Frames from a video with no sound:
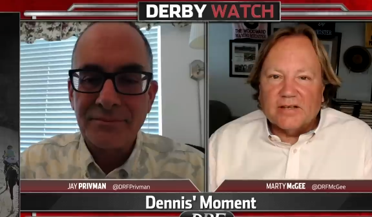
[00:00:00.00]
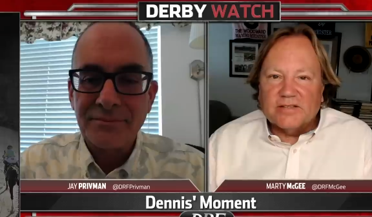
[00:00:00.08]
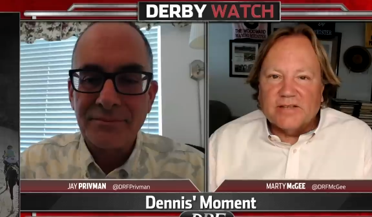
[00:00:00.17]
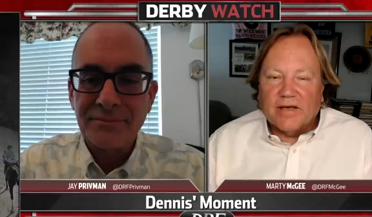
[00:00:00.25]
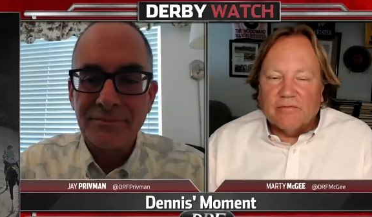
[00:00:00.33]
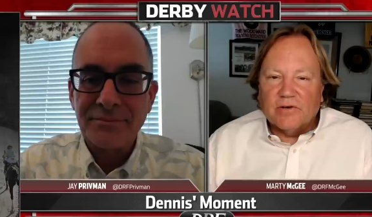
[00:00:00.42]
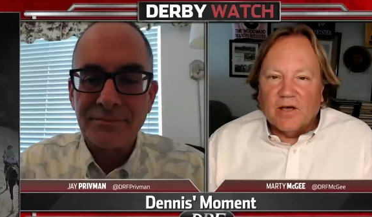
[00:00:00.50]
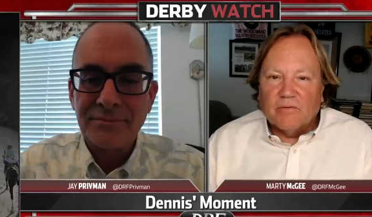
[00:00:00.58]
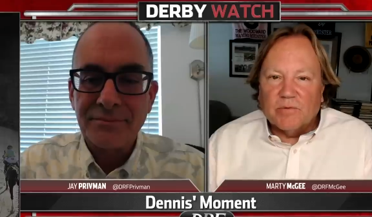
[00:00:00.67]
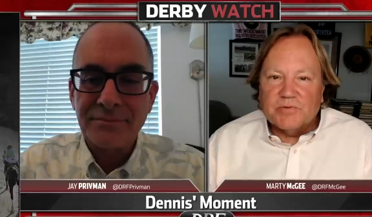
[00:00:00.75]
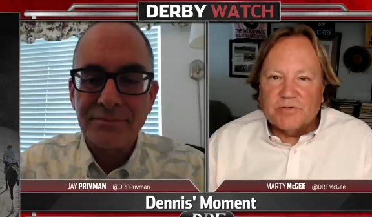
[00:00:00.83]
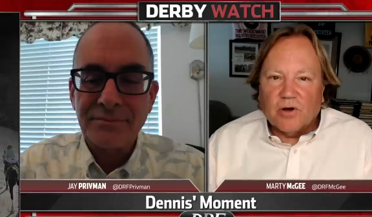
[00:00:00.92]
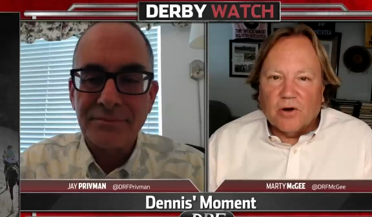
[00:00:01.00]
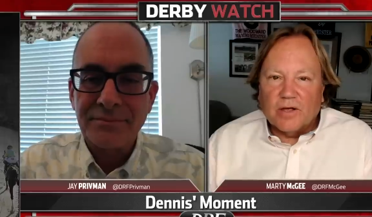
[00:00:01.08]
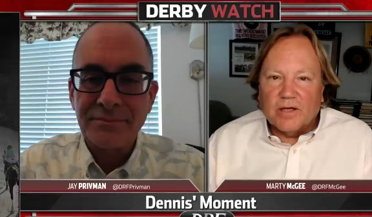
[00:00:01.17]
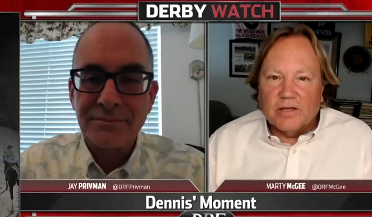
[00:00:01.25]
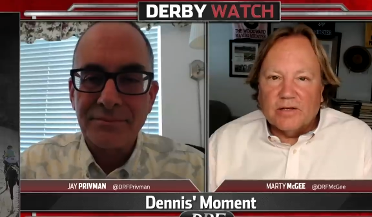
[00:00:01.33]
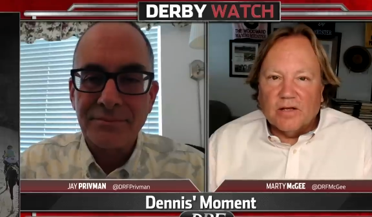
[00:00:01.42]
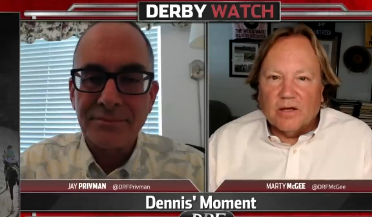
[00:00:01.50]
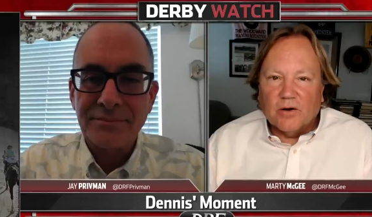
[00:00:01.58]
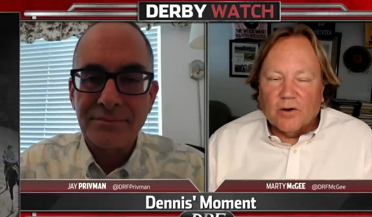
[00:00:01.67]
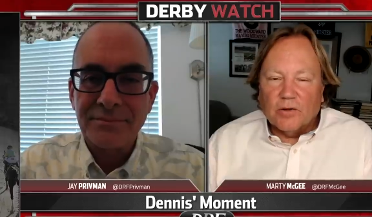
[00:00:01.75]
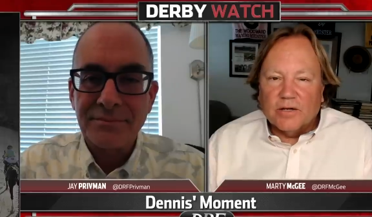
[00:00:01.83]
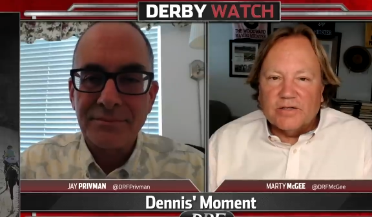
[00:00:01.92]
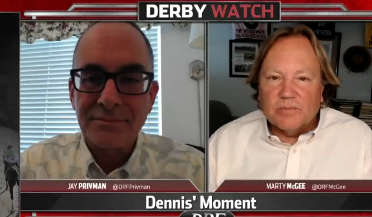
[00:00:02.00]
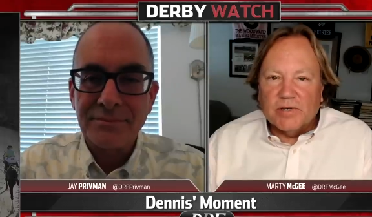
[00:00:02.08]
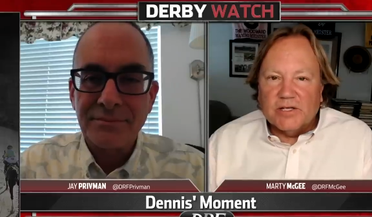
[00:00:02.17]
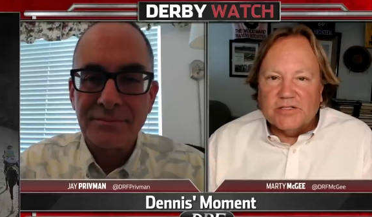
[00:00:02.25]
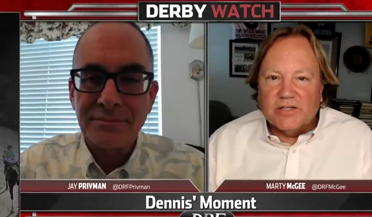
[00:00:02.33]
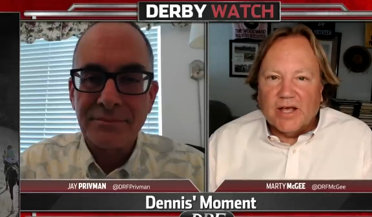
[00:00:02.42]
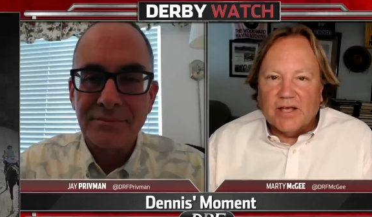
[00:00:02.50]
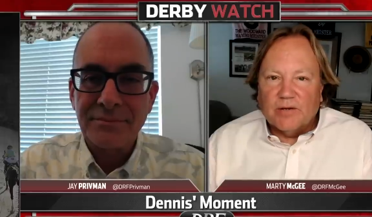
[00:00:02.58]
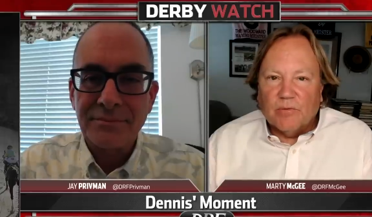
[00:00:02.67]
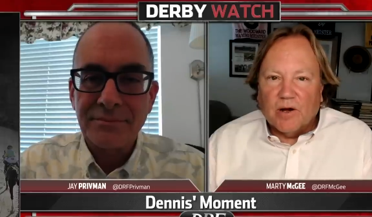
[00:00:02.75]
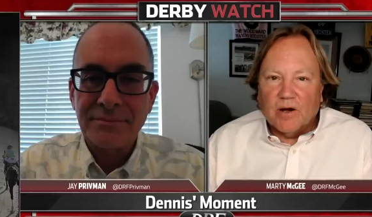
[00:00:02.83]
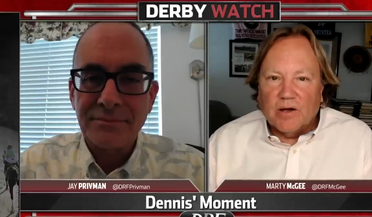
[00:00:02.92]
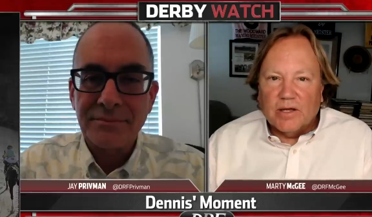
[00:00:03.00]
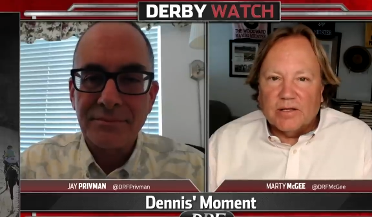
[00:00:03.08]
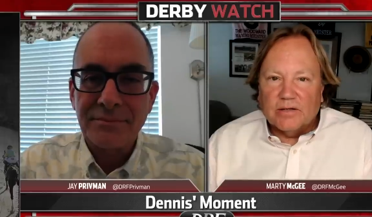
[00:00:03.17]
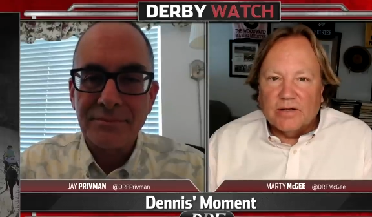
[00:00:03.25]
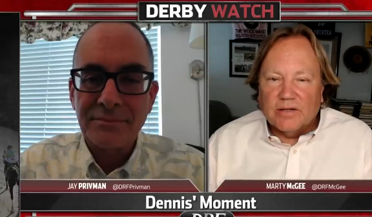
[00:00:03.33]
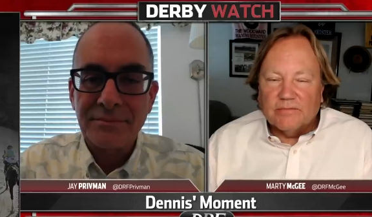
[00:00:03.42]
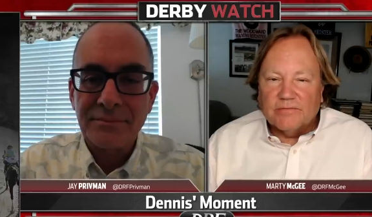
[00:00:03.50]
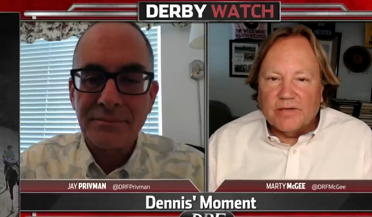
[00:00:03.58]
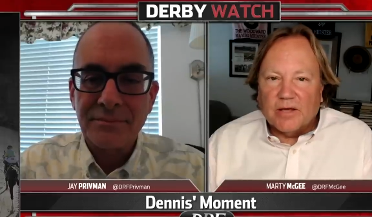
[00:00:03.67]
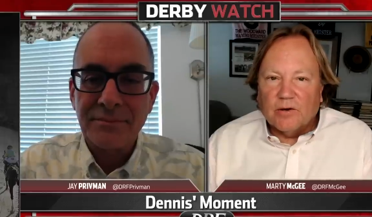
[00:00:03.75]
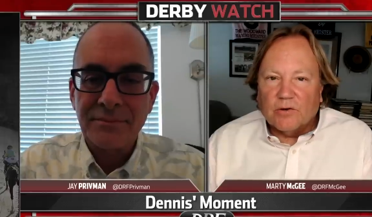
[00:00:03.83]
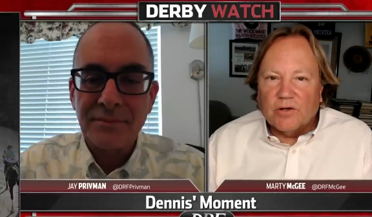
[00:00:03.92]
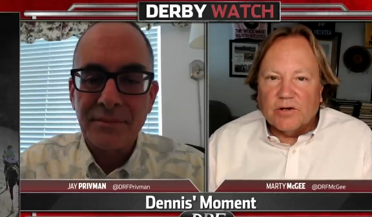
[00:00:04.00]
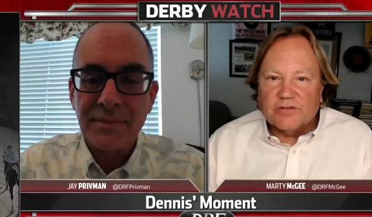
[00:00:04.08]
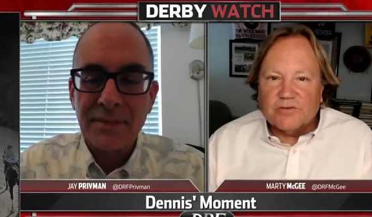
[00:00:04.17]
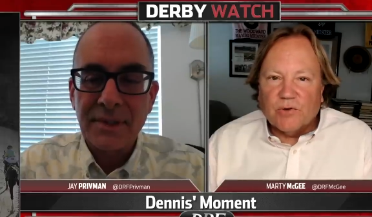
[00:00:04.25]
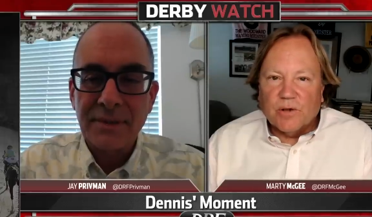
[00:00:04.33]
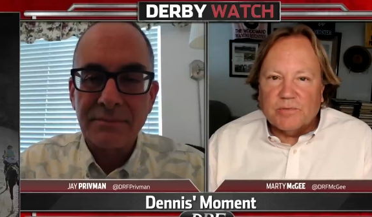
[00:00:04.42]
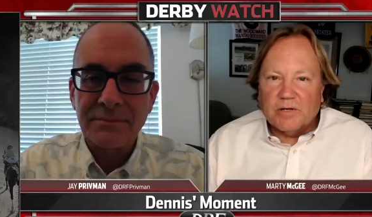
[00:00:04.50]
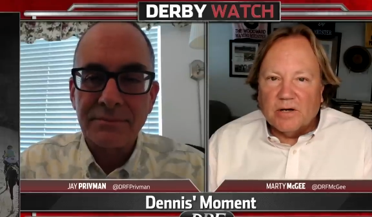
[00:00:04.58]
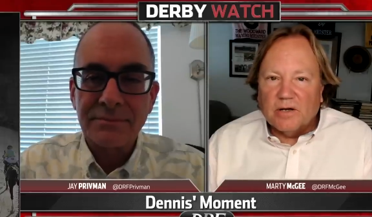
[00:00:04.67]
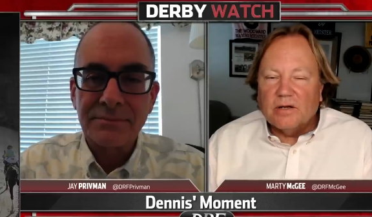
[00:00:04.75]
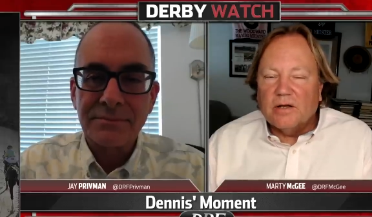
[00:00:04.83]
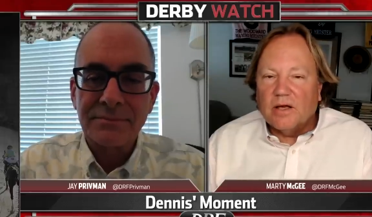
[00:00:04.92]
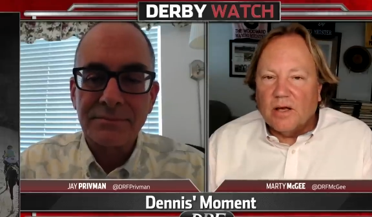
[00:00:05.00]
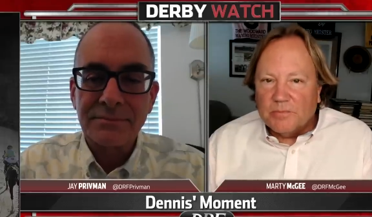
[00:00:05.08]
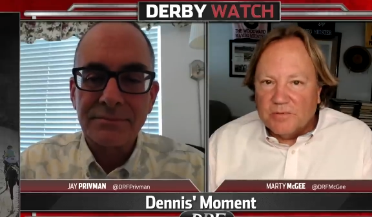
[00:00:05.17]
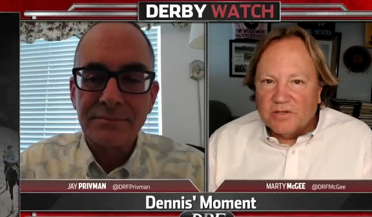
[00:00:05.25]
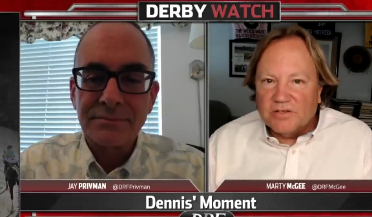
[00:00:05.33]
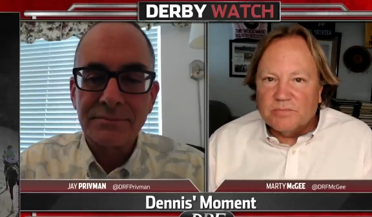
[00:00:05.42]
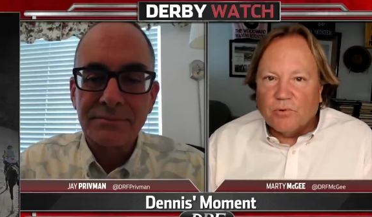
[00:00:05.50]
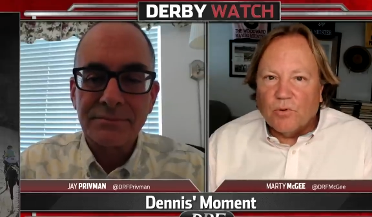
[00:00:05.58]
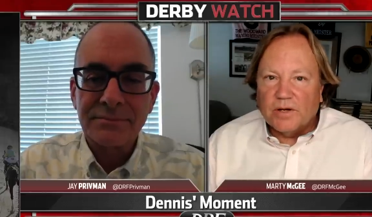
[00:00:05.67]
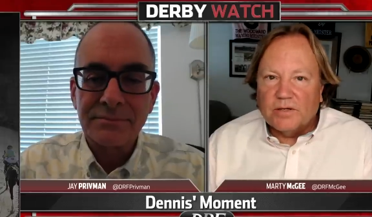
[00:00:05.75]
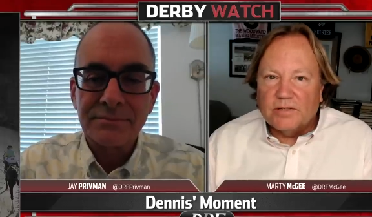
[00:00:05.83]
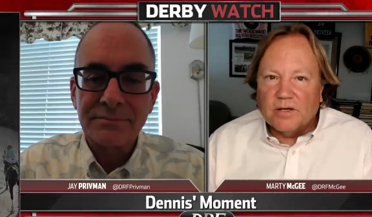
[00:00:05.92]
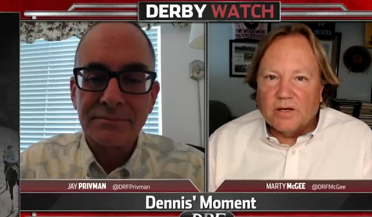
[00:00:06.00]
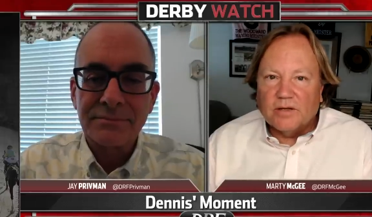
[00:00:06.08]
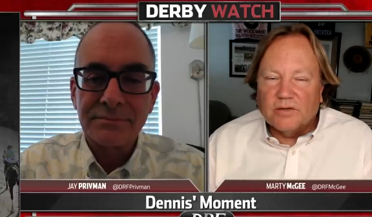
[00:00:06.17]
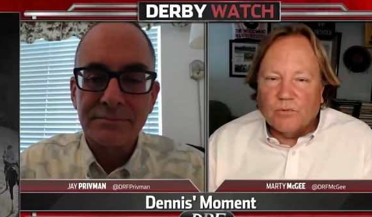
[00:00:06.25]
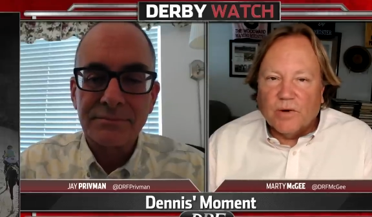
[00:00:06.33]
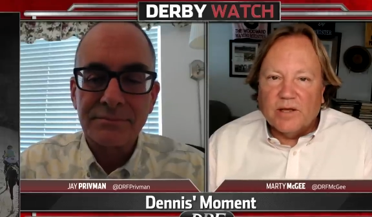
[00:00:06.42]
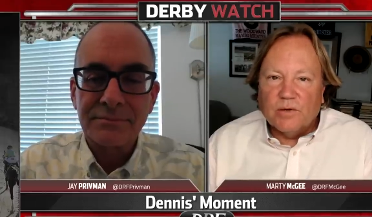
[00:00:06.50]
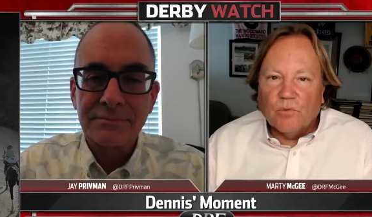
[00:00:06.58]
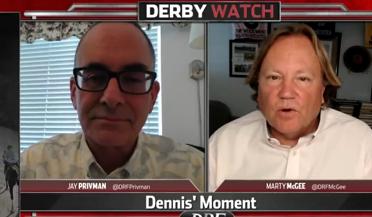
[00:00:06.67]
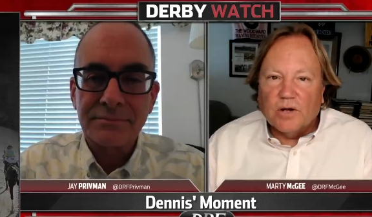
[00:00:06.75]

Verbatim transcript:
Speaker 1: had seven of them starting in uh, early to mid January, and if Dale could have scripted it up to this point uh, the way he